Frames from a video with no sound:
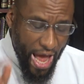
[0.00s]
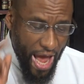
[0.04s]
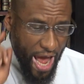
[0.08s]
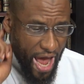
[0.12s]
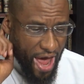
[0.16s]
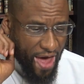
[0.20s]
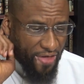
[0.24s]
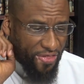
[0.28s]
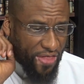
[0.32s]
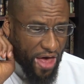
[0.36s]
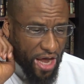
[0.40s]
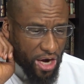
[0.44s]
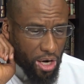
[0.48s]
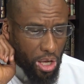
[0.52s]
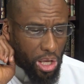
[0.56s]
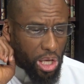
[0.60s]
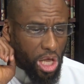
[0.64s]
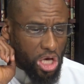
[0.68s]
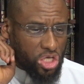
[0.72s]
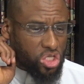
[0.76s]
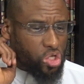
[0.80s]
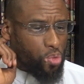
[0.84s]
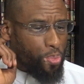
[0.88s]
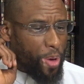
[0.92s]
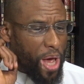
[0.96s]
And that
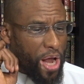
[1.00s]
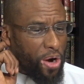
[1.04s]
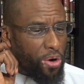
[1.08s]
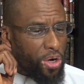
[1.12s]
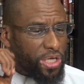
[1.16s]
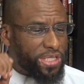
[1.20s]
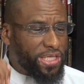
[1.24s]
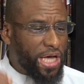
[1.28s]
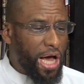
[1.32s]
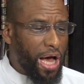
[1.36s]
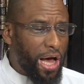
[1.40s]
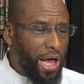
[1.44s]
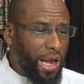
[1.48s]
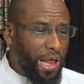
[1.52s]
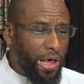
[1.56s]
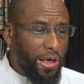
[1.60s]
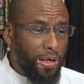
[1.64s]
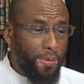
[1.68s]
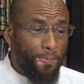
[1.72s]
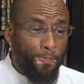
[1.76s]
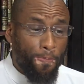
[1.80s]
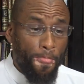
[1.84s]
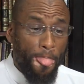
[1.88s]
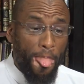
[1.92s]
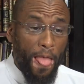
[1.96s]
Allah subhanahu wa
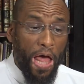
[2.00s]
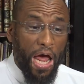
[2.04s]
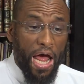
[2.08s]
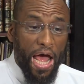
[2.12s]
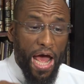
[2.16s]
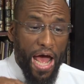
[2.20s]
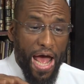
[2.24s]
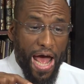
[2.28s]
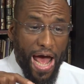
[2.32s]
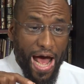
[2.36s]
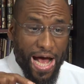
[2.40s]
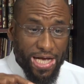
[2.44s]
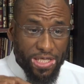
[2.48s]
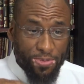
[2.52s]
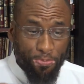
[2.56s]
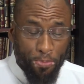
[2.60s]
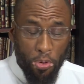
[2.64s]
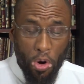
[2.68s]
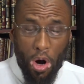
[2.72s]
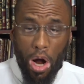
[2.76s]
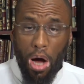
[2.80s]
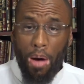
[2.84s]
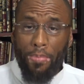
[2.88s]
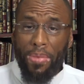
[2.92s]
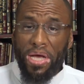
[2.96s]
ta'ala has
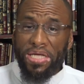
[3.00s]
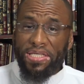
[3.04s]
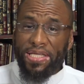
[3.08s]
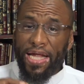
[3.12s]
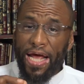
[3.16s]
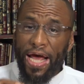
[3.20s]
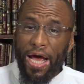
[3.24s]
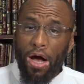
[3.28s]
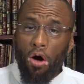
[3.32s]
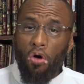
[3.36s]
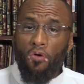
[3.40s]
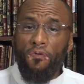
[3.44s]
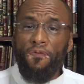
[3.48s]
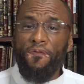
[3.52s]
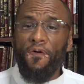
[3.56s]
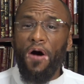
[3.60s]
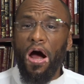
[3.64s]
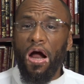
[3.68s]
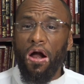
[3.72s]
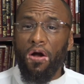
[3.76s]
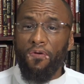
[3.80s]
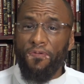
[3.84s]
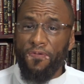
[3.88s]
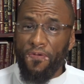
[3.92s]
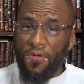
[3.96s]
promised
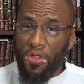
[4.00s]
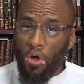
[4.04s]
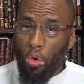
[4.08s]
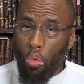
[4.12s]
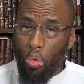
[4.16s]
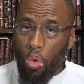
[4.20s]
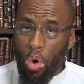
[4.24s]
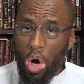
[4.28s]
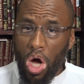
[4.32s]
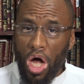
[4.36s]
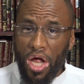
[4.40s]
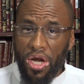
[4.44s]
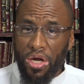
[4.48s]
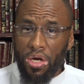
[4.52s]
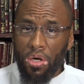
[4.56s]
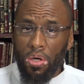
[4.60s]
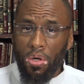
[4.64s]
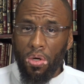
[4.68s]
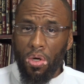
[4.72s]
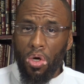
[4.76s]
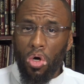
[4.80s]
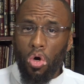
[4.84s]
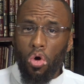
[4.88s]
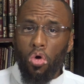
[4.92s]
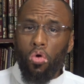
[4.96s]
hellfire for the one
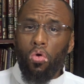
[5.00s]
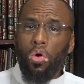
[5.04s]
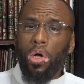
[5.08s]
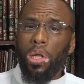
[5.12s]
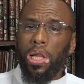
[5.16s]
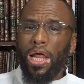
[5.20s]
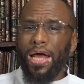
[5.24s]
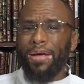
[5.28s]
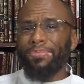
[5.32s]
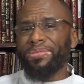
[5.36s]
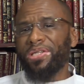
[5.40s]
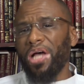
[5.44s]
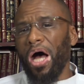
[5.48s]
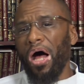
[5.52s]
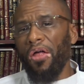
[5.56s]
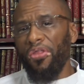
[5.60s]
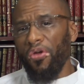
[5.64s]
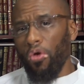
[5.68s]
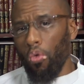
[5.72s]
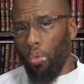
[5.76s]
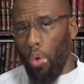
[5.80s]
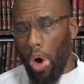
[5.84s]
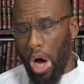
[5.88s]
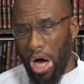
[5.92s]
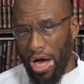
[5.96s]
who claims
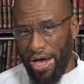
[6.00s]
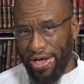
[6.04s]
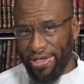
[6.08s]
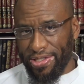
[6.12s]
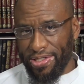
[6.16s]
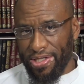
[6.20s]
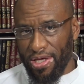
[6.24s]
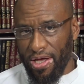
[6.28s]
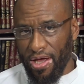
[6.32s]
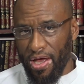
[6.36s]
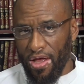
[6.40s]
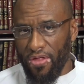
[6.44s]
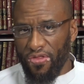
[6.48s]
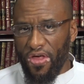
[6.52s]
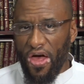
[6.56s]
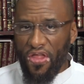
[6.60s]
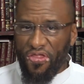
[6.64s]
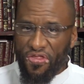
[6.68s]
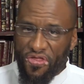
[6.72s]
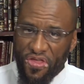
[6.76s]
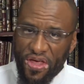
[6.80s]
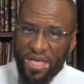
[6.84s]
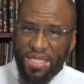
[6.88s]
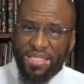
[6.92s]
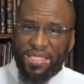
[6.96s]
otherwise.
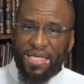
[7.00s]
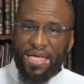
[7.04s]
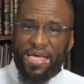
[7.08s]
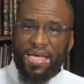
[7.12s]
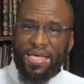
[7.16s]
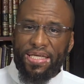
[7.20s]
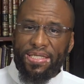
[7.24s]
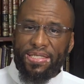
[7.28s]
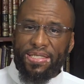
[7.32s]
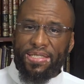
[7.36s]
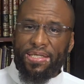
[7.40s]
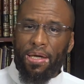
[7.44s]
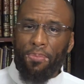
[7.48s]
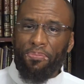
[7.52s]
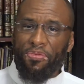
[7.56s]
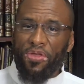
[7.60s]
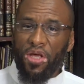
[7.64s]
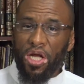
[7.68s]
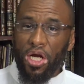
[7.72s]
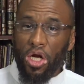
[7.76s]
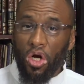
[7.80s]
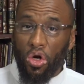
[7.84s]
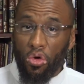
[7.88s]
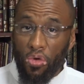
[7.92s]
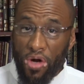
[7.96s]
That this is
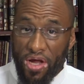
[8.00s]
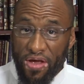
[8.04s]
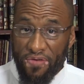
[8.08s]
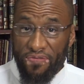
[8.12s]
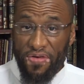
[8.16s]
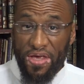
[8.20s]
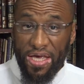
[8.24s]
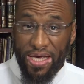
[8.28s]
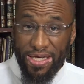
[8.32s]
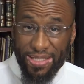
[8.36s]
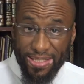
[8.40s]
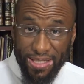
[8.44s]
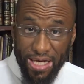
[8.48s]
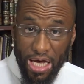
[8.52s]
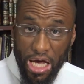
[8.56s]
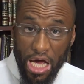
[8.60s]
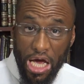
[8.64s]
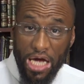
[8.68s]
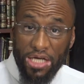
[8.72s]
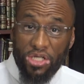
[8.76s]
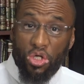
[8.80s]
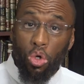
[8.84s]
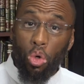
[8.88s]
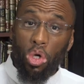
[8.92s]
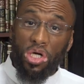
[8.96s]
something grievous,
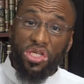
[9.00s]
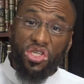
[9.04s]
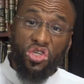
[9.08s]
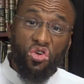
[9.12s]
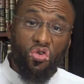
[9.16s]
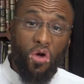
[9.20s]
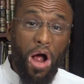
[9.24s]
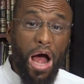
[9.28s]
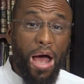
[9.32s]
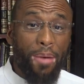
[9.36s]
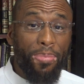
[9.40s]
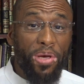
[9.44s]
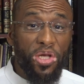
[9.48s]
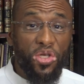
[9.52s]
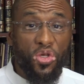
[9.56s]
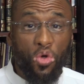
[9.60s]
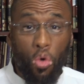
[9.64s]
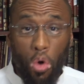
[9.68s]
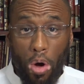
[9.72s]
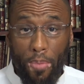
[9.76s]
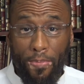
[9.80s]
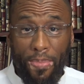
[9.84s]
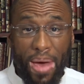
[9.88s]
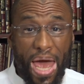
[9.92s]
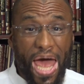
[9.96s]
to ascribe it
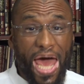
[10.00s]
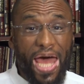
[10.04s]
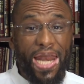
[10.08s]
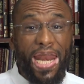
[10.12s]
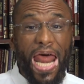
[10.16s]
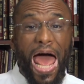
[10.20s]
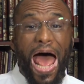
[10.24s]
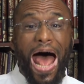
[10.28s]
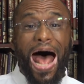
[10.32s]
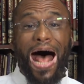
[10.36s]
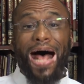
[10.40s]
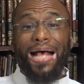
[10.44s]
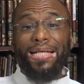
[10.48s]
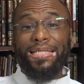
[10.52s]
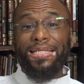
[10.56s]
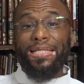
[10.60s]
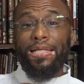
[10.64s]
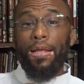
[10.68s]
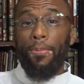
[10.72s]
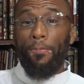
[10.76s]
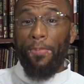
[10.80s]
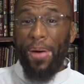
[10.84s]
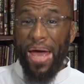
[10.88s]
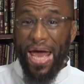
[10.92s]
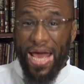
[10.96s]
to a man as
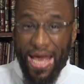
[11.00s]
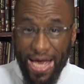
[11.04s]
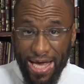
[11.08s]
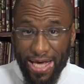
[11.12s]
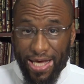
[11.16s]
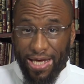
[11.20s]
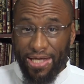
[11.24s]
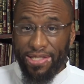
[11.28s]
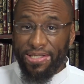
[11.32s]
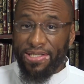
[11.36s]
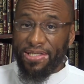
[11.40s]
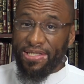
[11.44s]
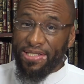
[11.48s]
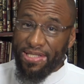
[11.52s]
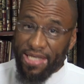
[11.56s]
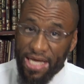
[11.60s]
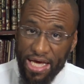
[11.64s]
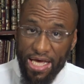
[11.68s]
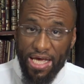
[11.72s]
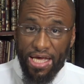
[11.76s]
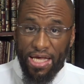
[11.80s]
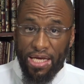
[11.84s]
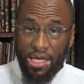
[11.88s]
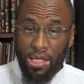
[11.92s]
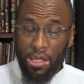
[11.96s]
the pagans
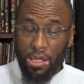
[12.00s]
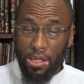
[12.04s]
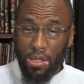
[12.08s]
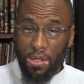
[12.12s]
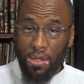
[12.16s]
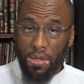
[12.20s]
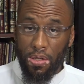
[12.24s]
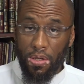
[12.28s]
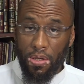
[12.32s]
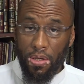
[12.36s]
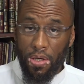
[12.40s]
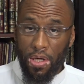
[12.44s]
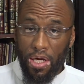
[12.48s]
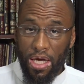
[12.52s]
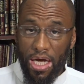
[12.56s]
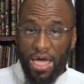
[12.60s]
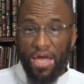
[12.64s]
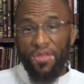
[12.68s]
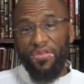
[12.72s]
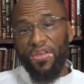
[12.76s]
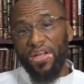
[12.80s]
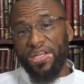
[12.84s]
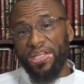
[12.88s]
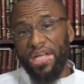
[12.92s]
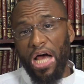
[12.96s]
did
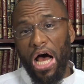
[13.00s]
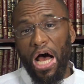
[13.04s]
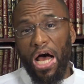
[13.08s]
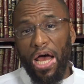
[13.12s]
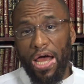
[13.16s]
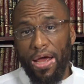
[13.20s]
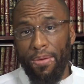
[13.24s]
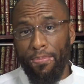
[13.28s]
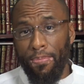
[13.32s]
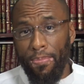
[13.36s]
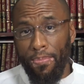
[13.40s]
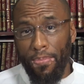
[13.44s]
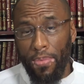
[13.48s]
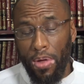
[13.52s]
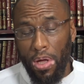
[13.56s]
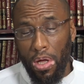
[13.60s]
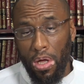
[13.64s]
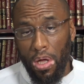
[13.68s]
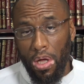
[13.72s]
in the time